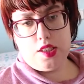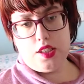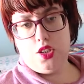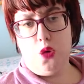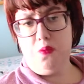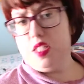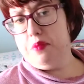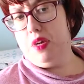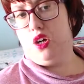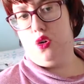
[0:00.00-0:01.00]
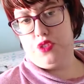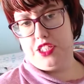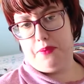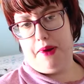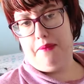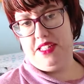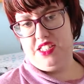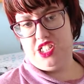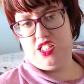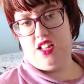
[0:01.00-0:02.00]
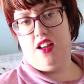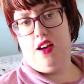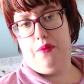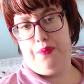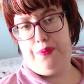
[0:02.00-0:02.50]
some time ago she published a